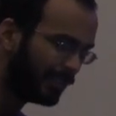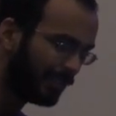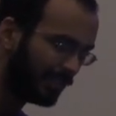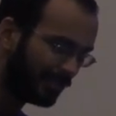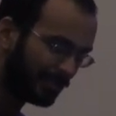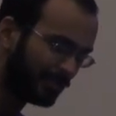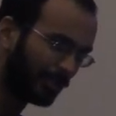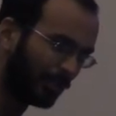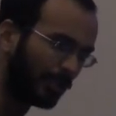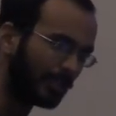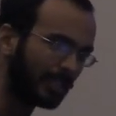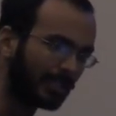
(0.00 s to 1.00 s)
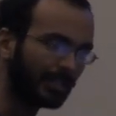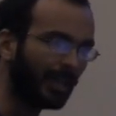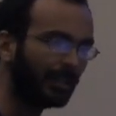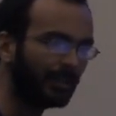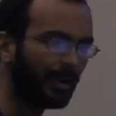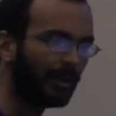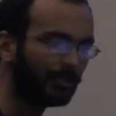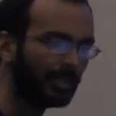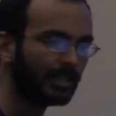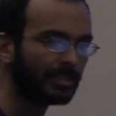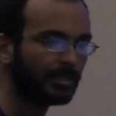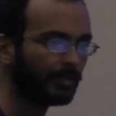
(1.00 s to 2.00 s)
It turn slightly off to
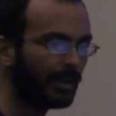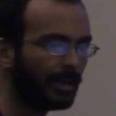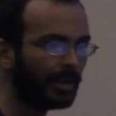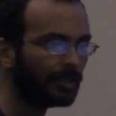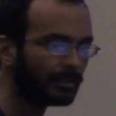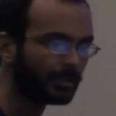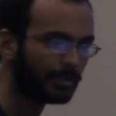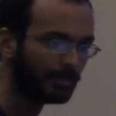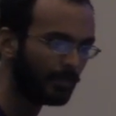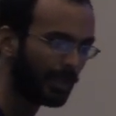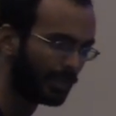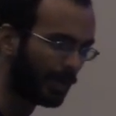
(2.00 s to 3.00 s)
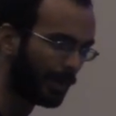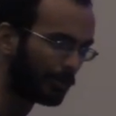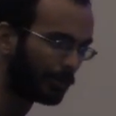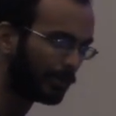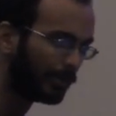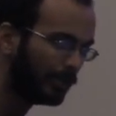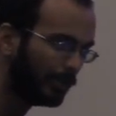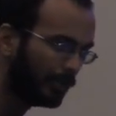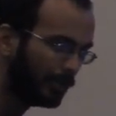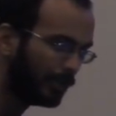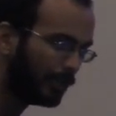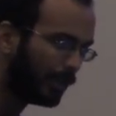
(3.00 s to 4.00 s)
get us to the right angle to make the hopper.
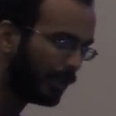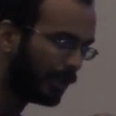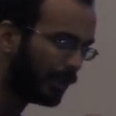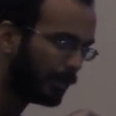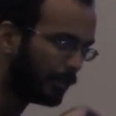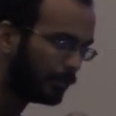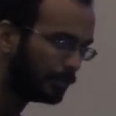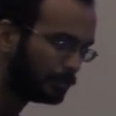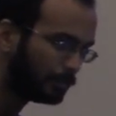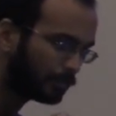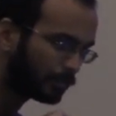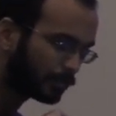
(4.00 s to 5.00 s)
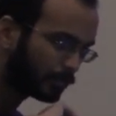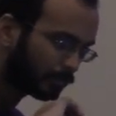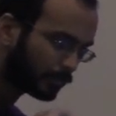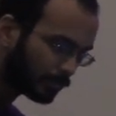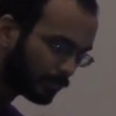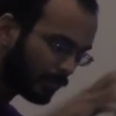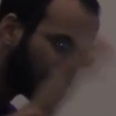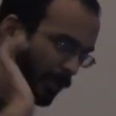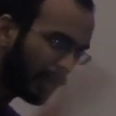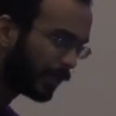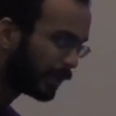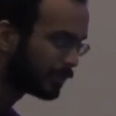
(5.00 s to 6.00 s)
Uh,
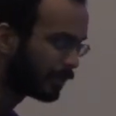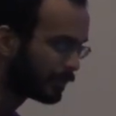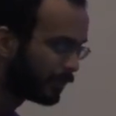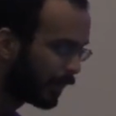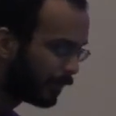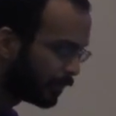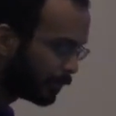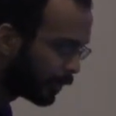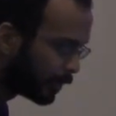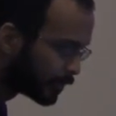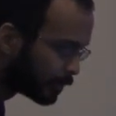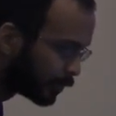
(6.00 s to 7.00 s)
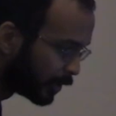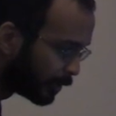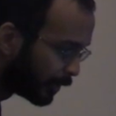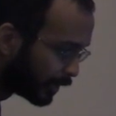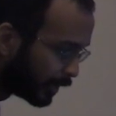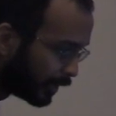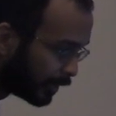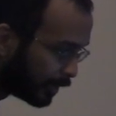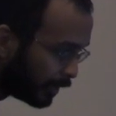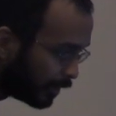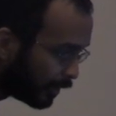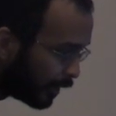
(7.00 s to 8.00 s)
and then it starts firing balls pretty quickly.
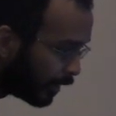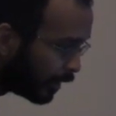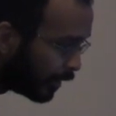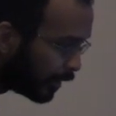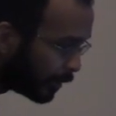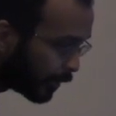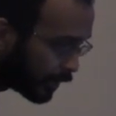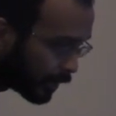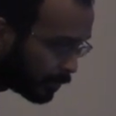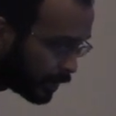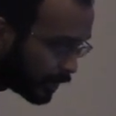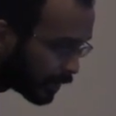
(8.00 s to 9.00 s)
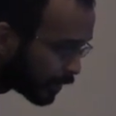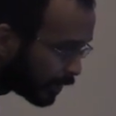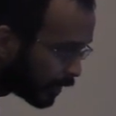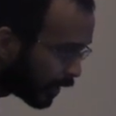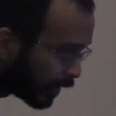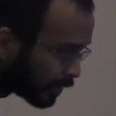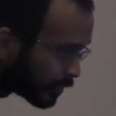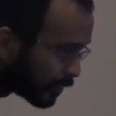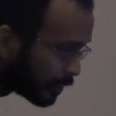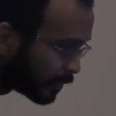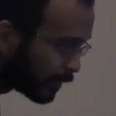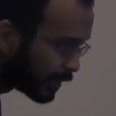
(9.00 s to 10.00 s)
Uh, I think immediately, yeah.
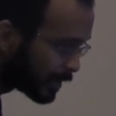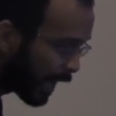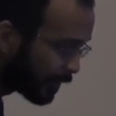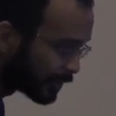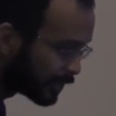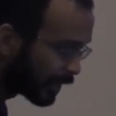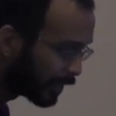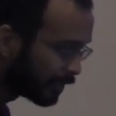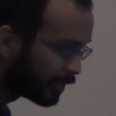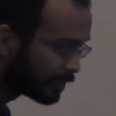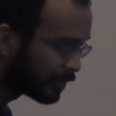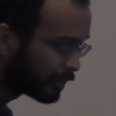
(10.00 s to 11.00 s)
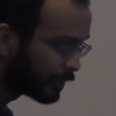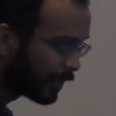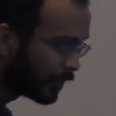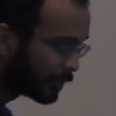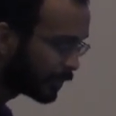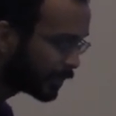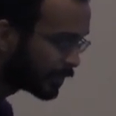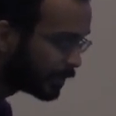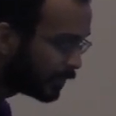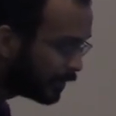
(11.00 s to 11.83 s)
So it has half a second, then it starts firing balls.